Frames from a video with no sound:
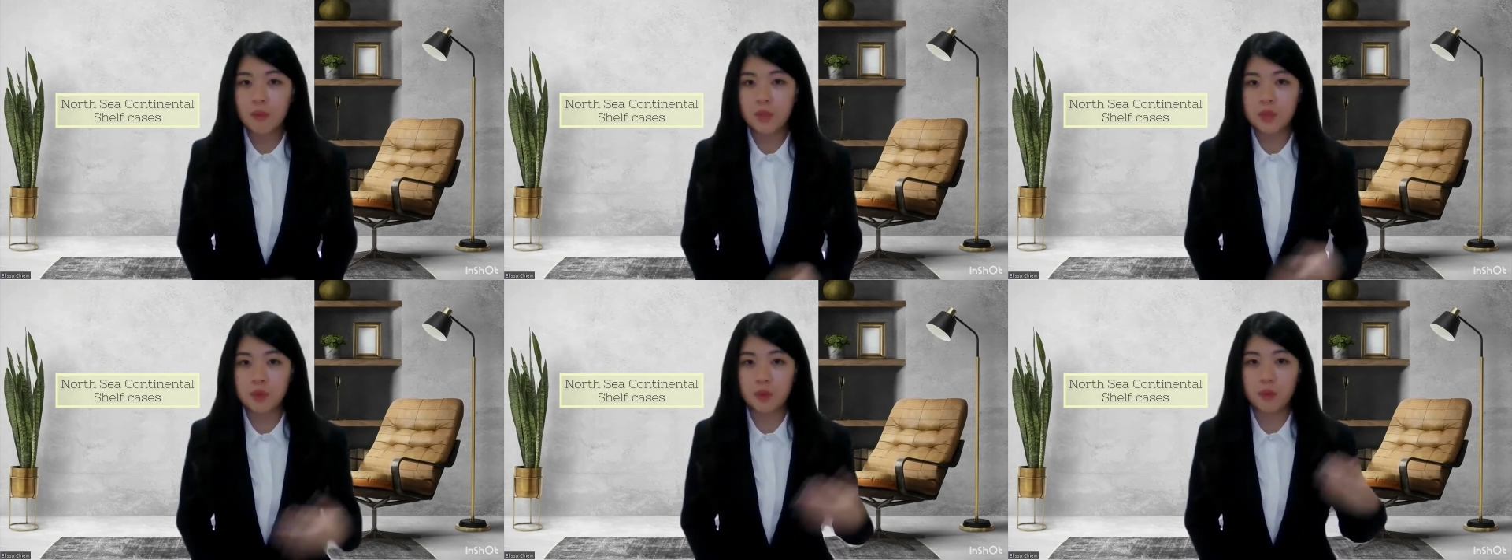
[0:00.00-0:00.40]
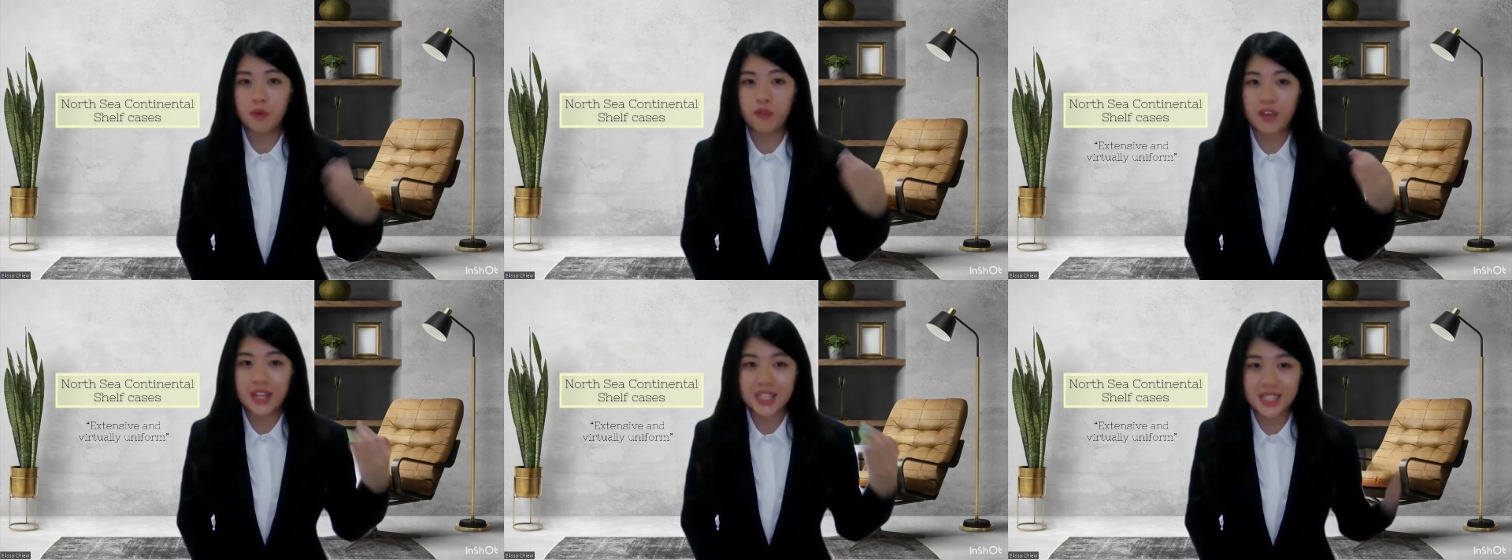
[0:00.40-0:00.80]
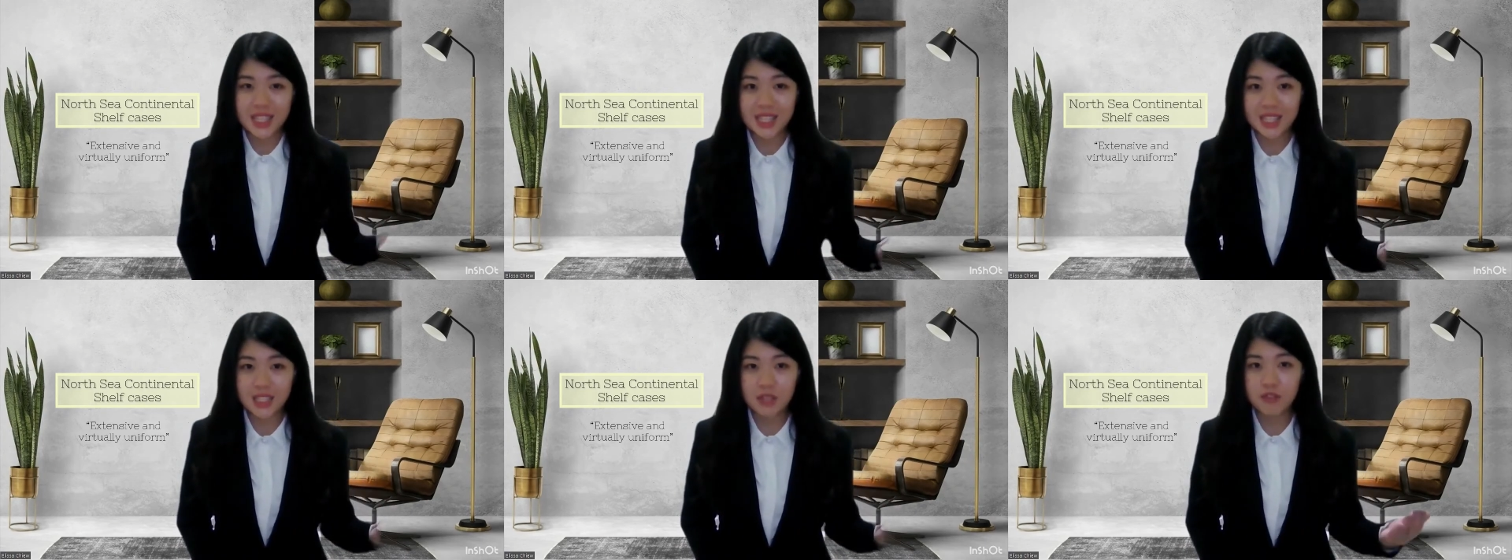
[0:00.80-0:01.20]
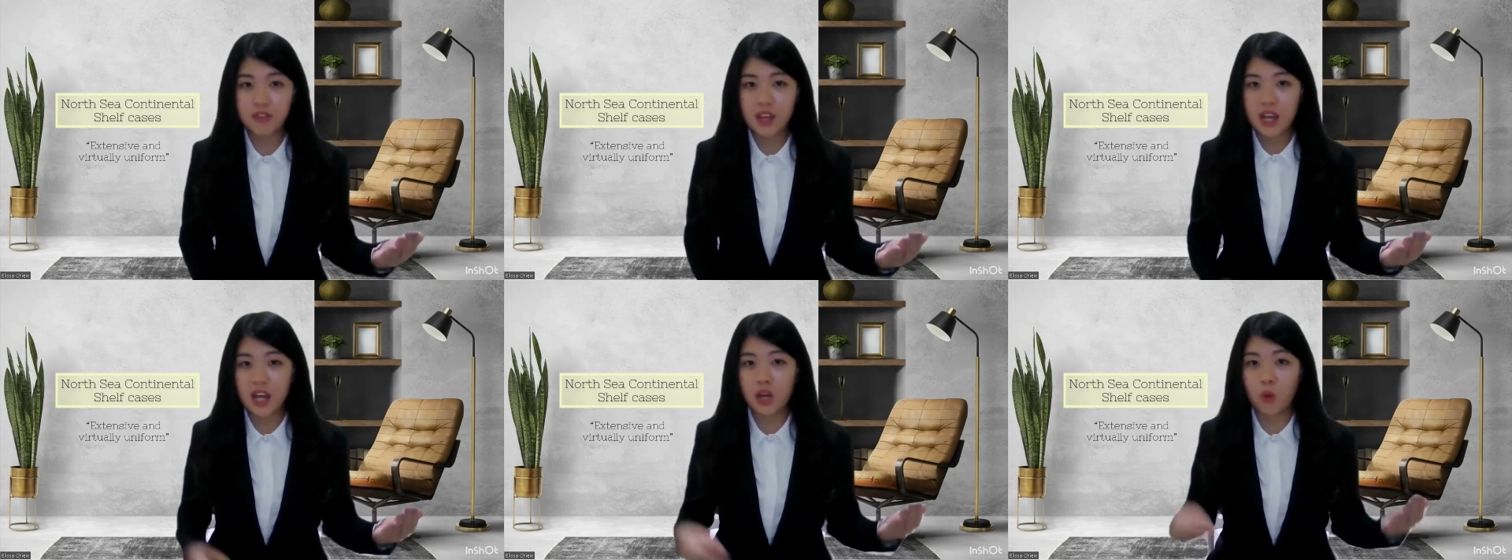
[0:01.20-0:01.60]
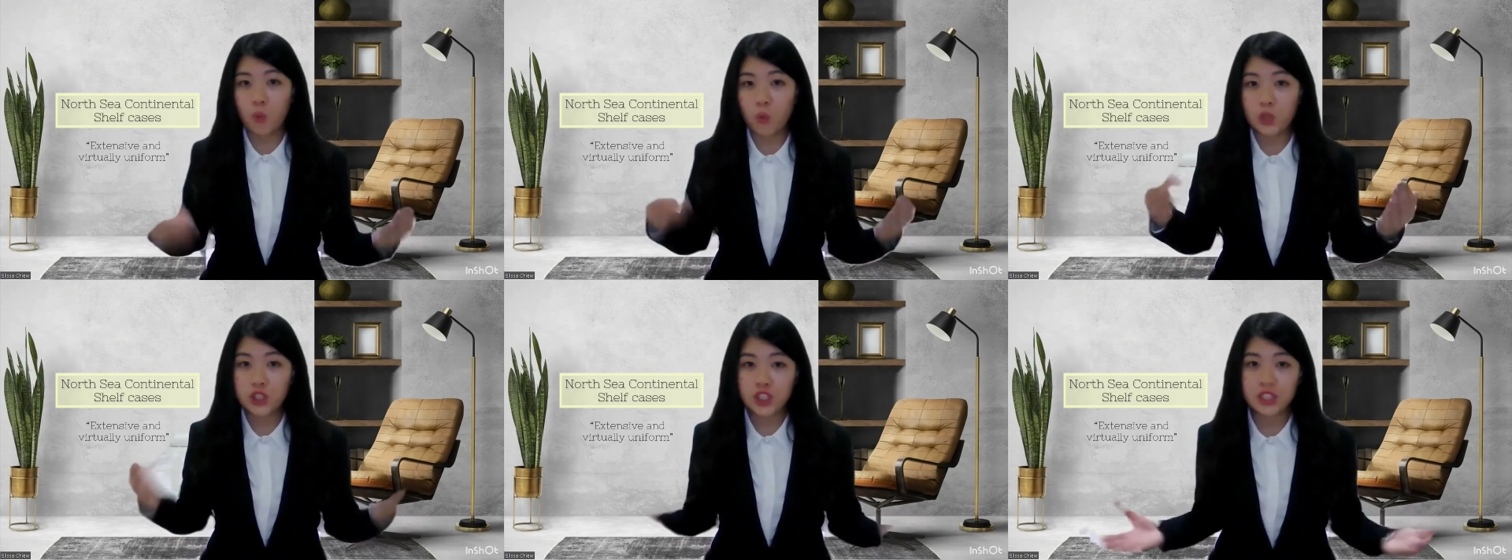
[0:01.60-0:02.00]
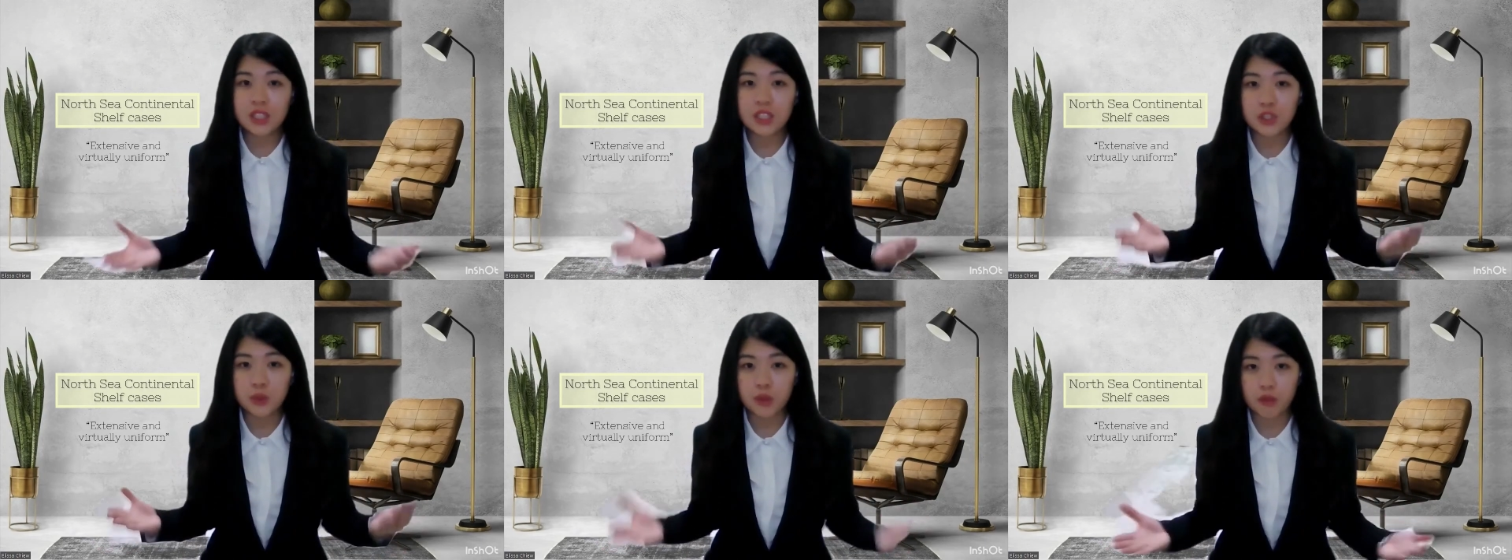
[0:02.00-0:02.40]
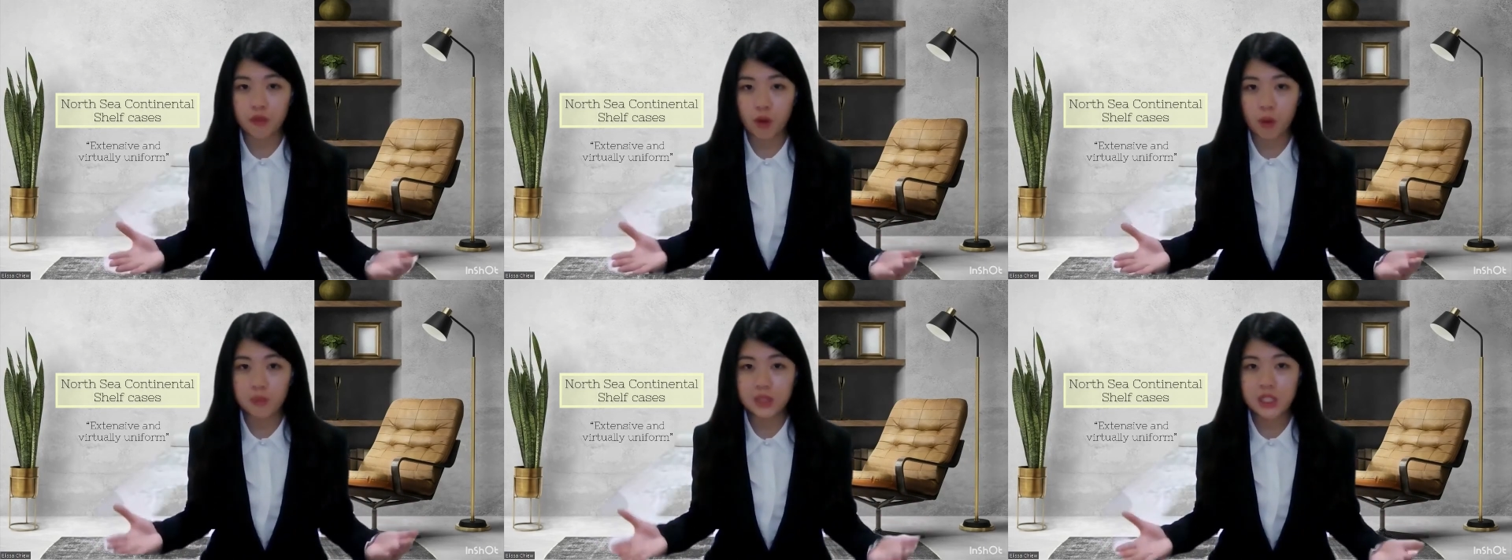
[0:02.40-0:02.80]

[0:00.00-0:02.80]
must be both extensive and virtually uniform,